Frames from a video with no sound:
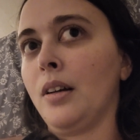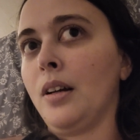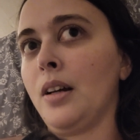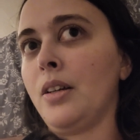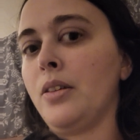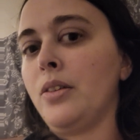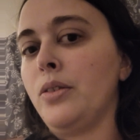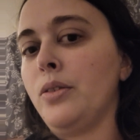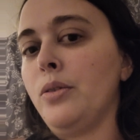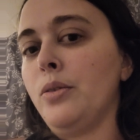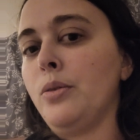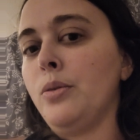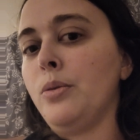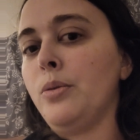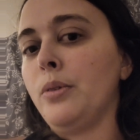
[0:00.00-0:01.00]
I
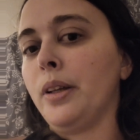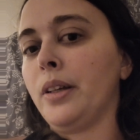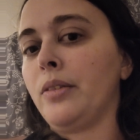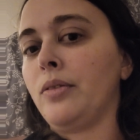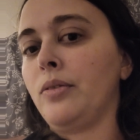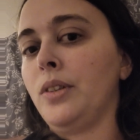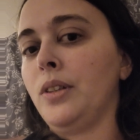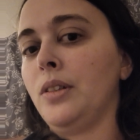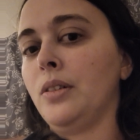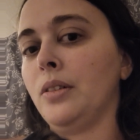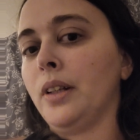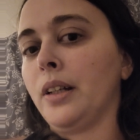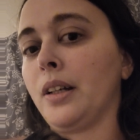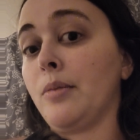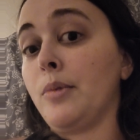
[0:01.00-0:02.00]
do like feel
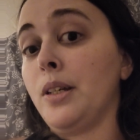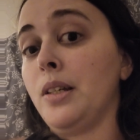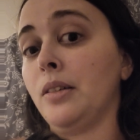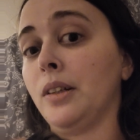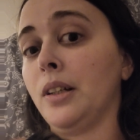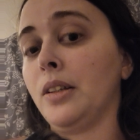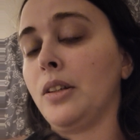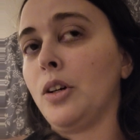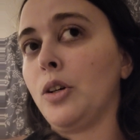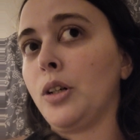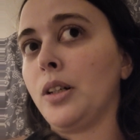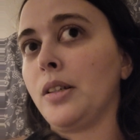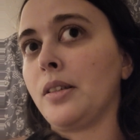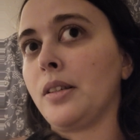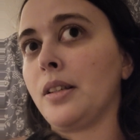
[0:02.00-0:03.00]
like I'm healing though,
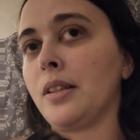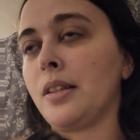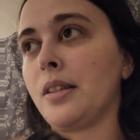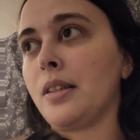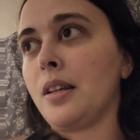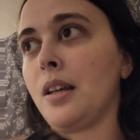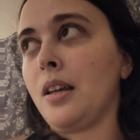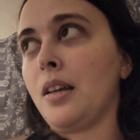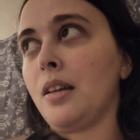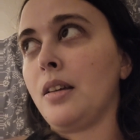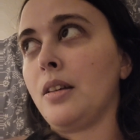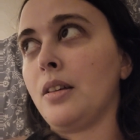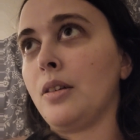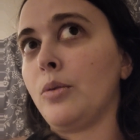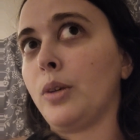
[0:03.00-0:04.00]
because let's say
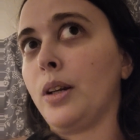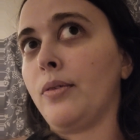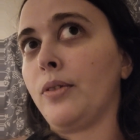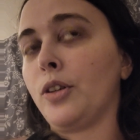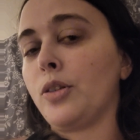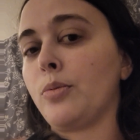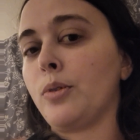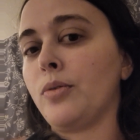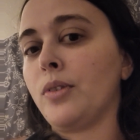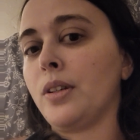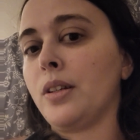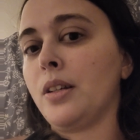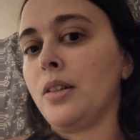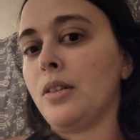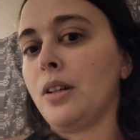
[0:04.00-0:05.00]
when I first moved
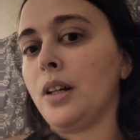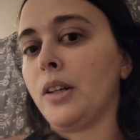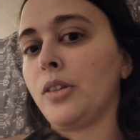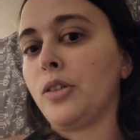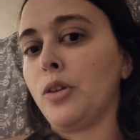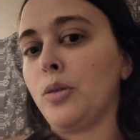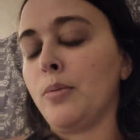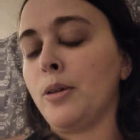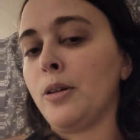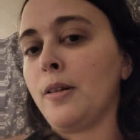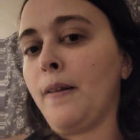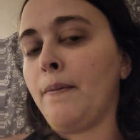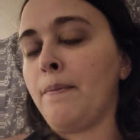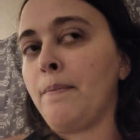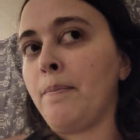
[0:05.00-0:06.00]
in here in October,
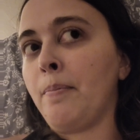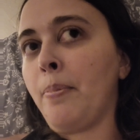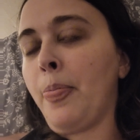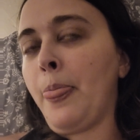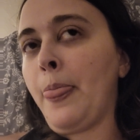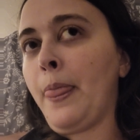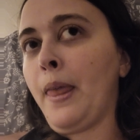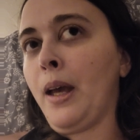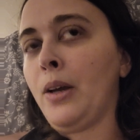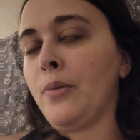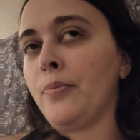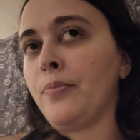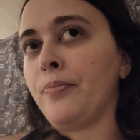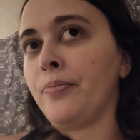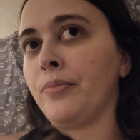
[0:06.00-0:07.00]

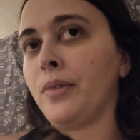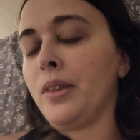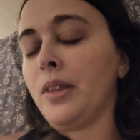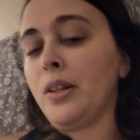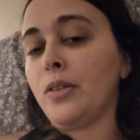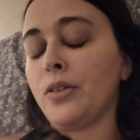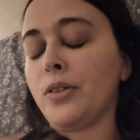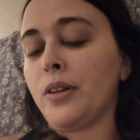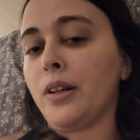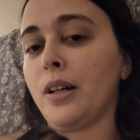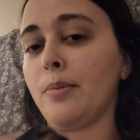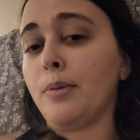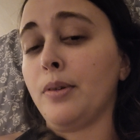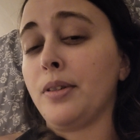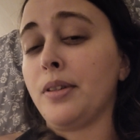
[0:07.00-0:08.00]
there's a
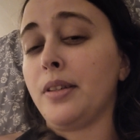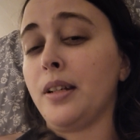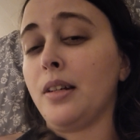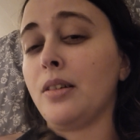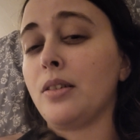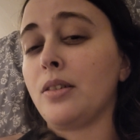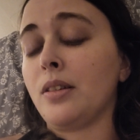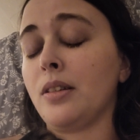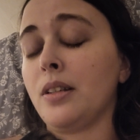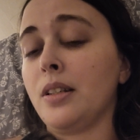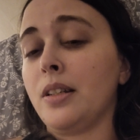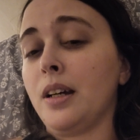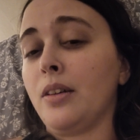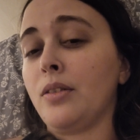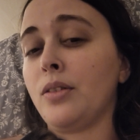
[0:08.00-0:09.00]
couple stairs that lead
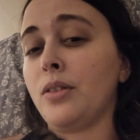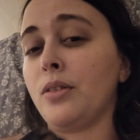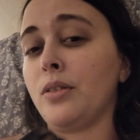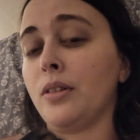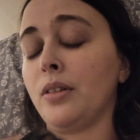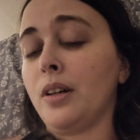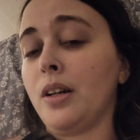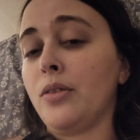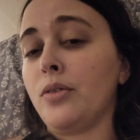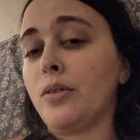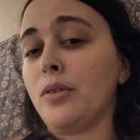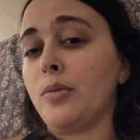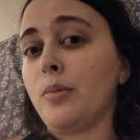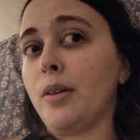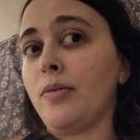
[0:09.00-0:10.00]
down to the laundry
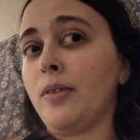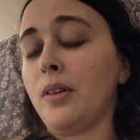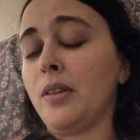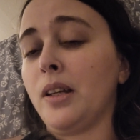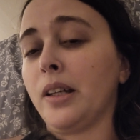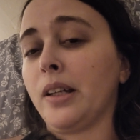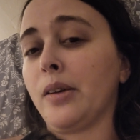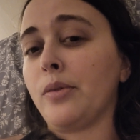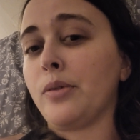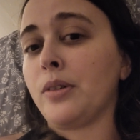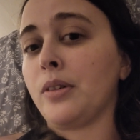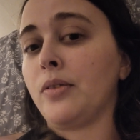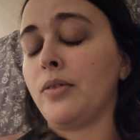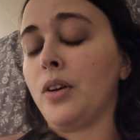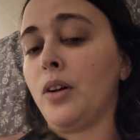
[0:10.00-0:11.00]
room. I felt like I was
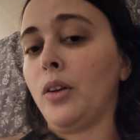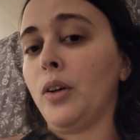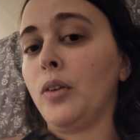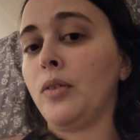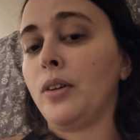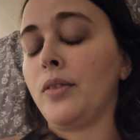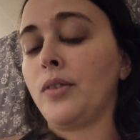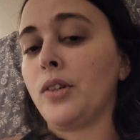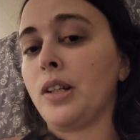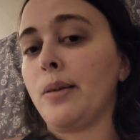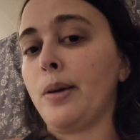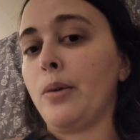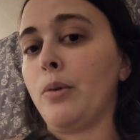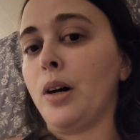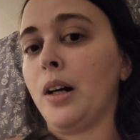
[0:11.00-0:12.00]
going to fall over every time
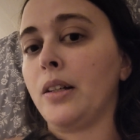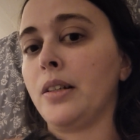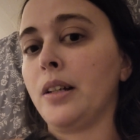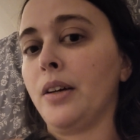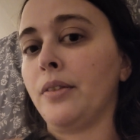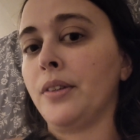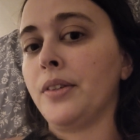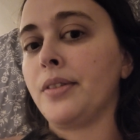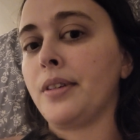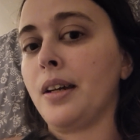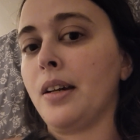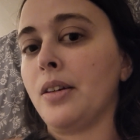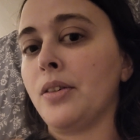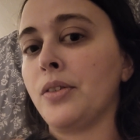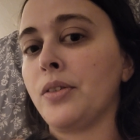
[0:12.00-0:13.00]
I walked down the
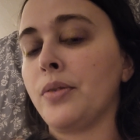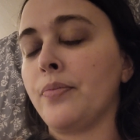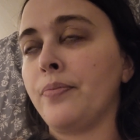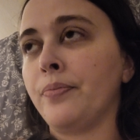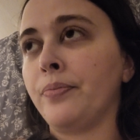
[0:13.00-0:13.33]
stairs.